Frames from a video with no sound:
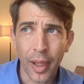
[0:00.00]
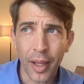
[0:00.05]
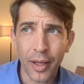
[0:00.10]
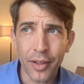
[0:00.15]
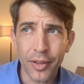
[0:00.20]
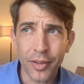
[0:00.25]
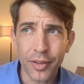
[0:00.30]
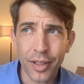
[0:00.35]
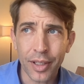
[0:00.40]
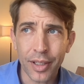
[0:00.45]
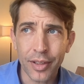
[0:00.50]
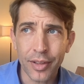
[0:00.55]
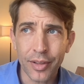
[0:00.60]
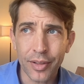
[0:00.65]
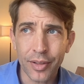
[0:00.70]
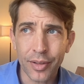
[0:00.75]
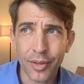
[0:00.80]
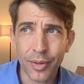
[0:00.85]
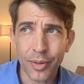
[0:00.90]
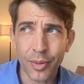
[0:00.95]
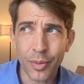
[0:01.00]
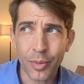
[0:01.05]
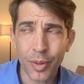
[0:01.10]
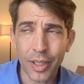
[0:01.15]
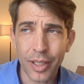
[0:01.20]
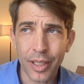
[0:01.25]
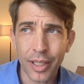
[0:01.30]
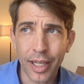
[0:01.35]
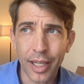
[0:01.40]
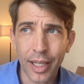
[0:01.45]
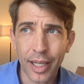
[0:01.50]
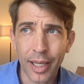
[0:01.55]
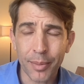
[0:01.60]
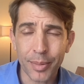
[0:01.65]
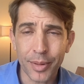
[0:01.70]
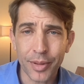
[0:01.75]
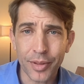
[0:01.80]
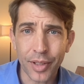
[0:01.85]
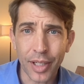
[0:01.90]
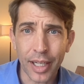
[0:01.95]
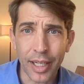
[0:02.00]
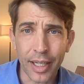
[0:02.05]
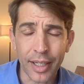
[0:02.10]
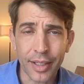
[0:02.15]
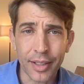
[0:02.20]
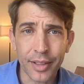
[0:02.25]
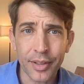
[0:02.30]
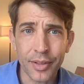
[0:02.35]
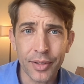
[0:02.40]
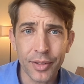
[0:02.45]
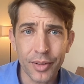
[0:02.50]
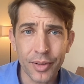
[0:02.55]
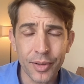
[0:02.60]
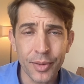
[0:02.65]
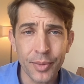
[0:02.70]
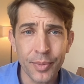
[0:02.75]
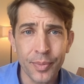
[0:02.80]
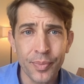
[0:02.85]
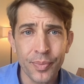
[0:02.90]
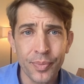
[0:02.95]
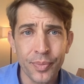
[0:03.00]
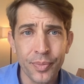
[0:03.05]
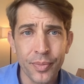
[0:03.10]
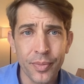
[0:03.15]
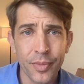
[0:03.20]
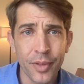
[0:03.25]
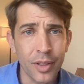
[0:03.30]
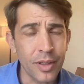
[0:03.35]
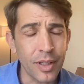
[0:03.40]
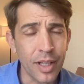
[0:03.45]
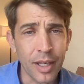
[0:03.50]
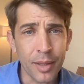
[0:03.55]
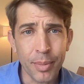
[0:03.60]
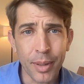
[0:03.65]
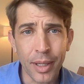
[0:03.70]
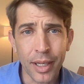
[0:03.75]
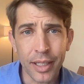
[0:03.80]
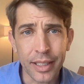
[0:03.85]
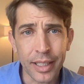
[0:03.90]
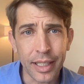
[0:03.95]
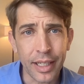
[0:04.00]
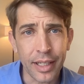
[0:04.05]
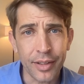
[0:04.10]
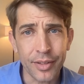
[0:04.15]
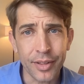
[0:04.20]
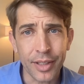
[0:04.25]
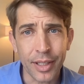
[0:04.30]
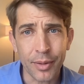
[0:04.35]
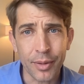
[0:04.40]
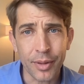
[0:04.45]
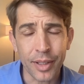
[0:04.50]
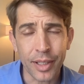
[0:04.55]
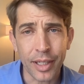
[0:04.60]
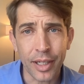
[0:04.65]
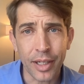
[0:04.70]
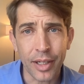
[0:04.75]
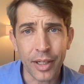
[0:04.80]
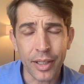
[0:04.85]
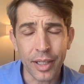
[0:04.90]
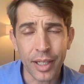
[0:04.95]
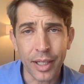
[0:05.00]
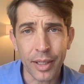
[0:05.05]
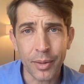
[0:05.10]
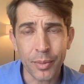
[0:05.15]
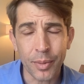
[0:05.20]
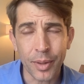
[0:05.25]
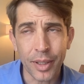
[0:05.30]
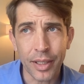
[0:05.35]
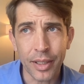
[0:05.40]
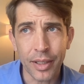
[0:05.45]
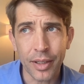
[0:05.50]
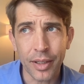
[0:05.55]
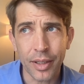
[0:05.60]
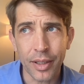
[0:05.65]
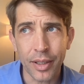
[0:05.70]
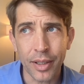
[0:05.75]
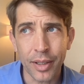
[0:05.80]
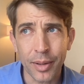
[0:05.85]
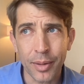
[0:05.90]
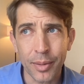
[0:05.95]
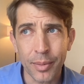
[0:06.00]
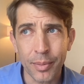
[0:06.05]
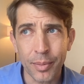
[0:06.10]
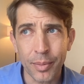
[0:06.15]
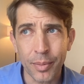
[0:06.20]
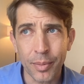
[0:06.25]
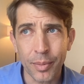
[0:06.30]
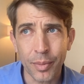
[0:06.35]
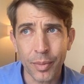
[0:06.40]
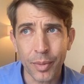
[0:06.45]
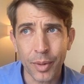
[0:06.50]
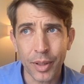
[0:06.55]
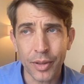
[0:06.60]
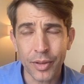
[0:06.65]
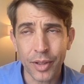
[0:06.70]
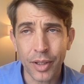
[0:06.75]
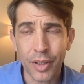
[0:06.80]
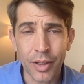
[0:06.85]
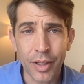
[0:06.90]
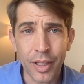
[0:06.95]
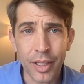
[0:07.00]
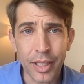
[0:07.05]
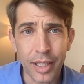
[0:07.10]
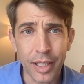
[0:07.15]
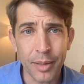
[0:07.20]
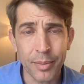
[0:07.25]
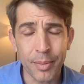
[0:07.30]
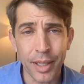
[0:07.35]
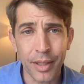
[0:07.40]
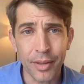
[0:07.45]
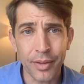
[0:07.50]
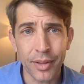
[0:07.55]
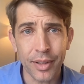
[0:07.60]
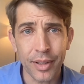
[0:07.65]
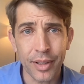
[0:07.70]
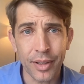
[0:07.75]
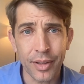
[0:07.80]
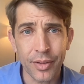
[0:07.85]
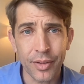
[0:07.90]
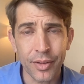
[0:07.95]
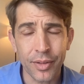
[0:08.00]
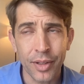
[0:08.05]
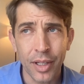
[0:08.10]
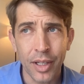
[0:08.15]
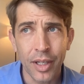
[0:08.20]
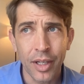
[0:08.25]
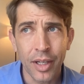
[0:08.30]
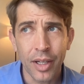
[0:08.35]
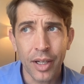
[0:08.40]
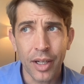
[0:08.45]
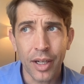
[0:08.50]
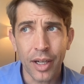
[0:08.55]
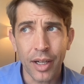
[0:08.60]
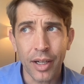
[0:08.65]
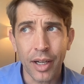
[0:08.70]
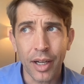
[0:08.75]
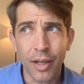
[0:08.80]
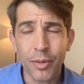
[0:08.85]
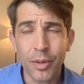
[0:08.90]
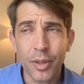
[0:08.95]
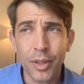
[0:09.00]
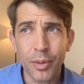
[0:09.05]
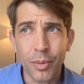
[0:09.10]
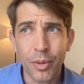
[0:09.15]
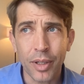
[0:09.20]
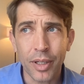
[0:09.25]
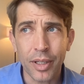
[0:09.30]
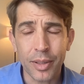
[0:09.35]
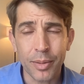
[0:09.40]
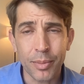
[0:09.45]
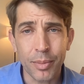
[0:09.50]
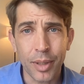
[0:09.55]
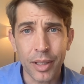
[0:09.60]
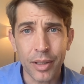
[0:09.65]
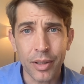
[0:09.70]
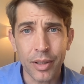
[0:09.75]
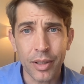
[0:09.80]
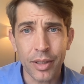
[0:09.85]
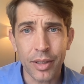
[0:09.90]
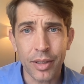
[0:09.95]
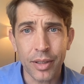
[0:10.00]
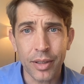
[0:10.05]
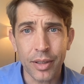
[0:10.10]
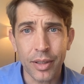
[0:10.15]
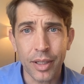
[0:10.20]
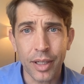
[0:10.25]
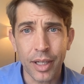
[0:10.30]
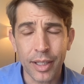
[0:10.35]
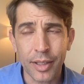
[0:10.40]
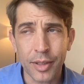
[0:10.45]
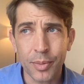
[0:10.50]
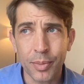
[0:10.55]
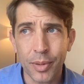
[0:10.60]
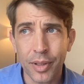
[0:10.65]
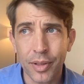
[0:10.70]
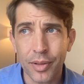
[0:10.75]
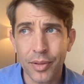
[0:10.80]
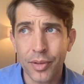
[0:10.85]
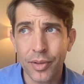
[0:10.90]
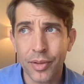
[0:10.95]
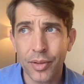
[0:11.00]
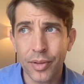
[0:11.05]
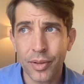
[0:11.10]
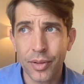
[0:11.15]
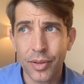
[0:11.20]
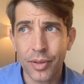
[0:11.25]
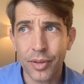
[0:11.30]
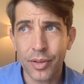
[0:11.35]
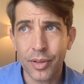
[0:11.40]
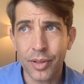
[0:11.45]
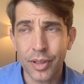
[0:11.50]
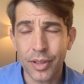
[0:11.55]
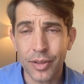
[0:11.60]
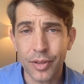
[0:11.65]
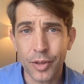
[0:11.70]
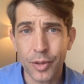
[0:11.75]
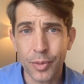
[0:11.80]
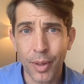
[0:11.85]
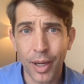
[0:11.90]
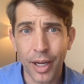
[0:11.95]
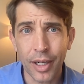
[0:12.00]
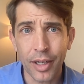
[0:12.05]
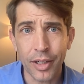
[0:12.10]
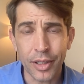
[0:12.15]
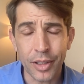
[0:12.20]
is what happens next. There are a lot of podcasts out there. And when we started thinking about this, I really wanted to bring on experts to inspire